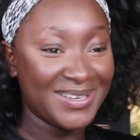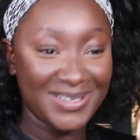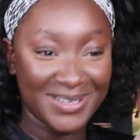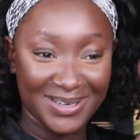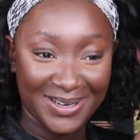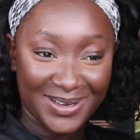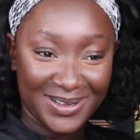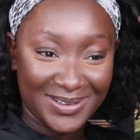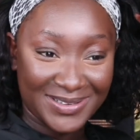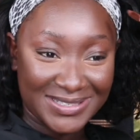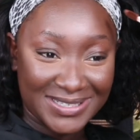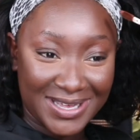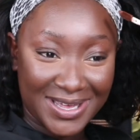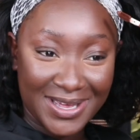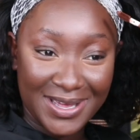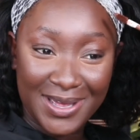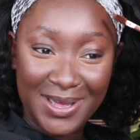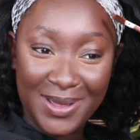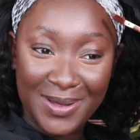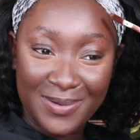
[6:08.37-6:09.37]
You know, it's
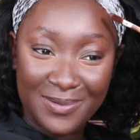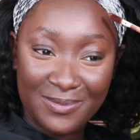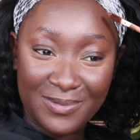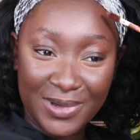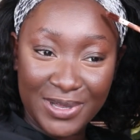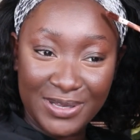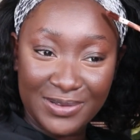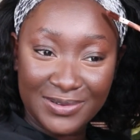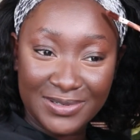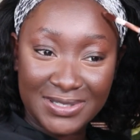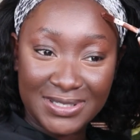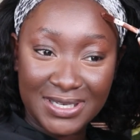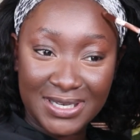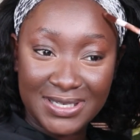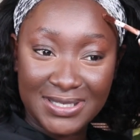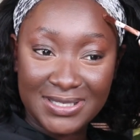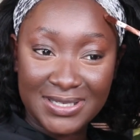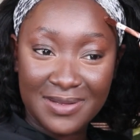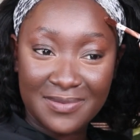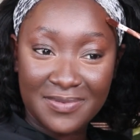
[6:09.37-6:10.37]
like when you say
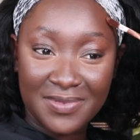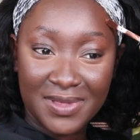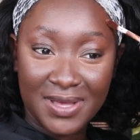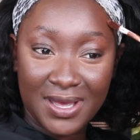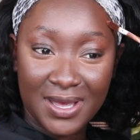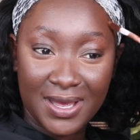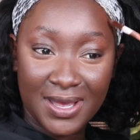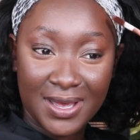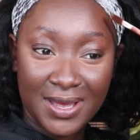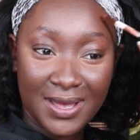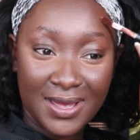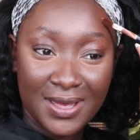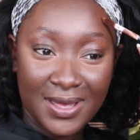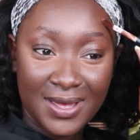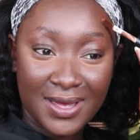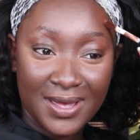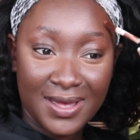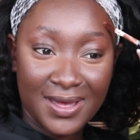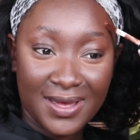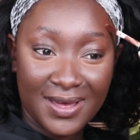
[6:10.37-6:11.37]
something
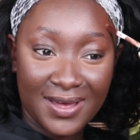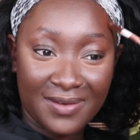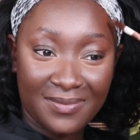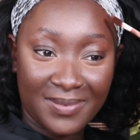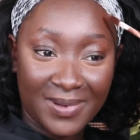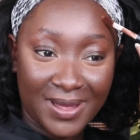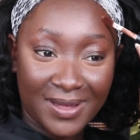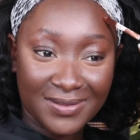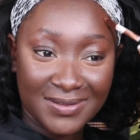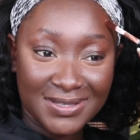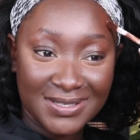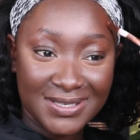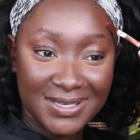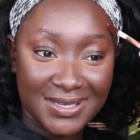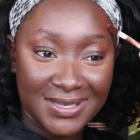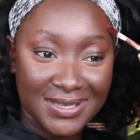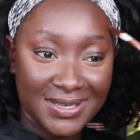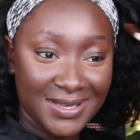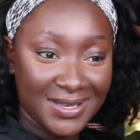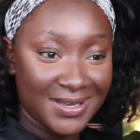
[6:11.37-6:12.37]
about
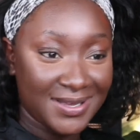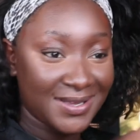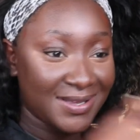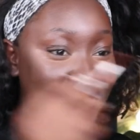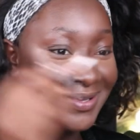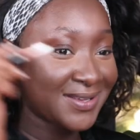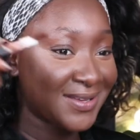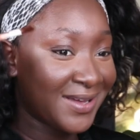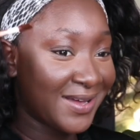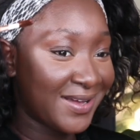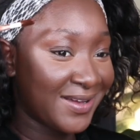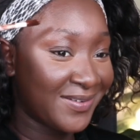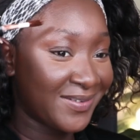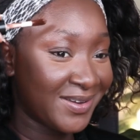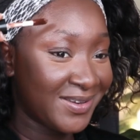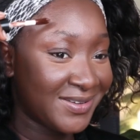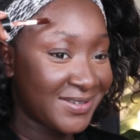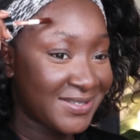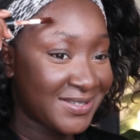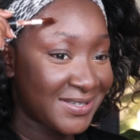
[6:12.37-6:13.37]

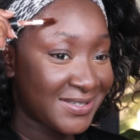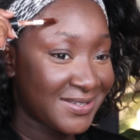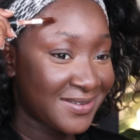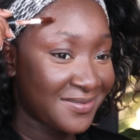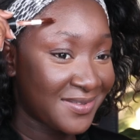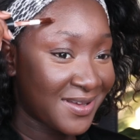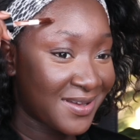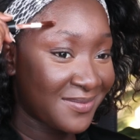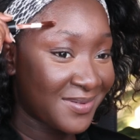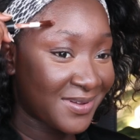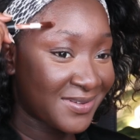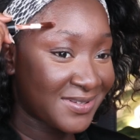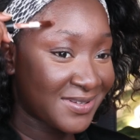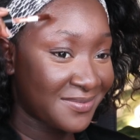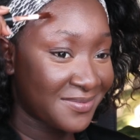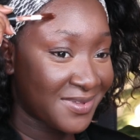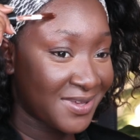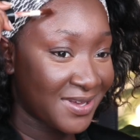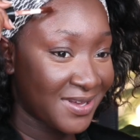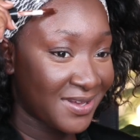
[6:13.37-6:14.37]
when you say something about
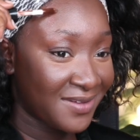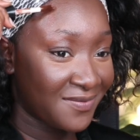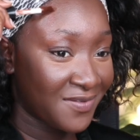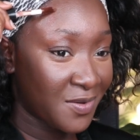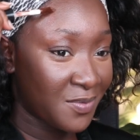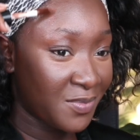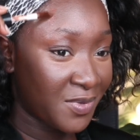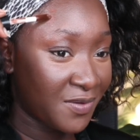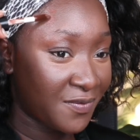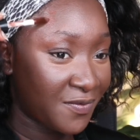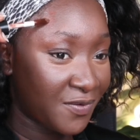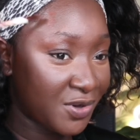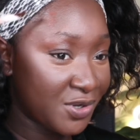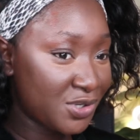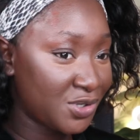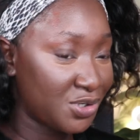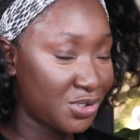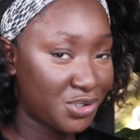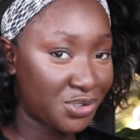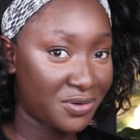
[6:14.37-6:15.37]
something even before
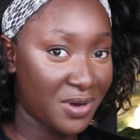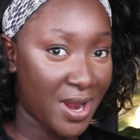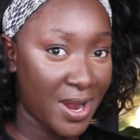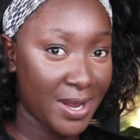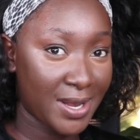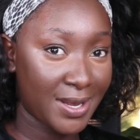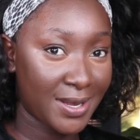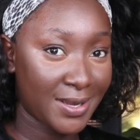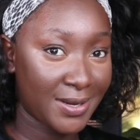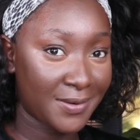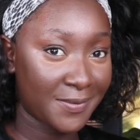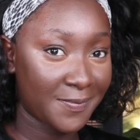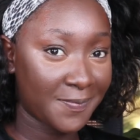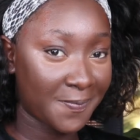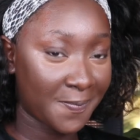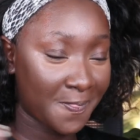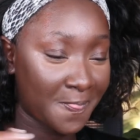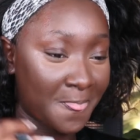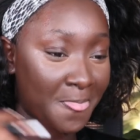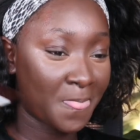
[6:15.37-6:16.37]
you try it,
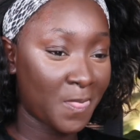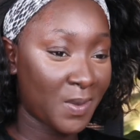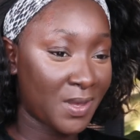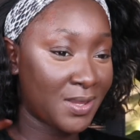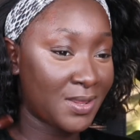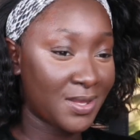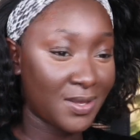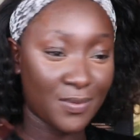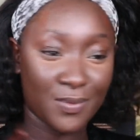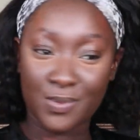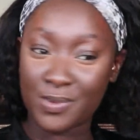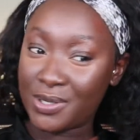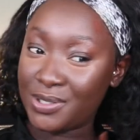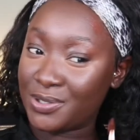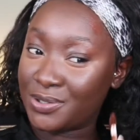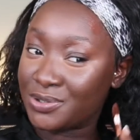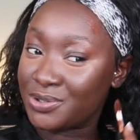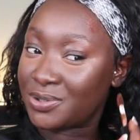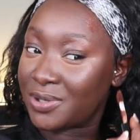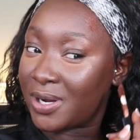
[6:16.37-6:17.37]
and then when
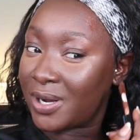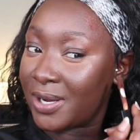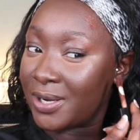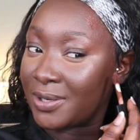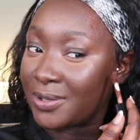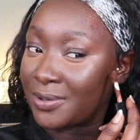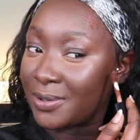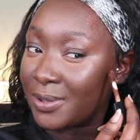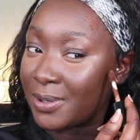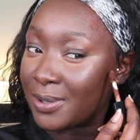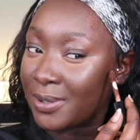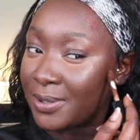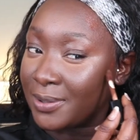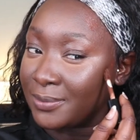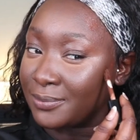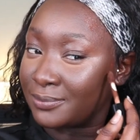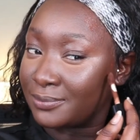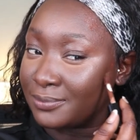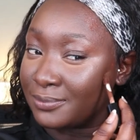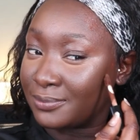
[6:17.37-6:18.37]
you try it, you're
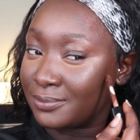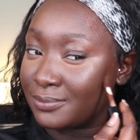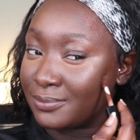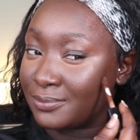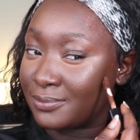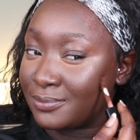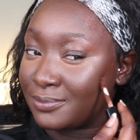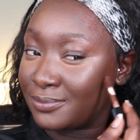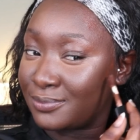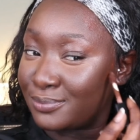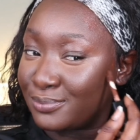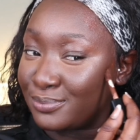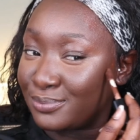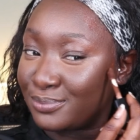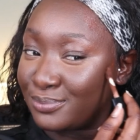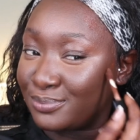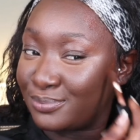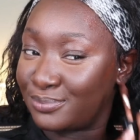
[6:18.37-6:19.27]
like, mm,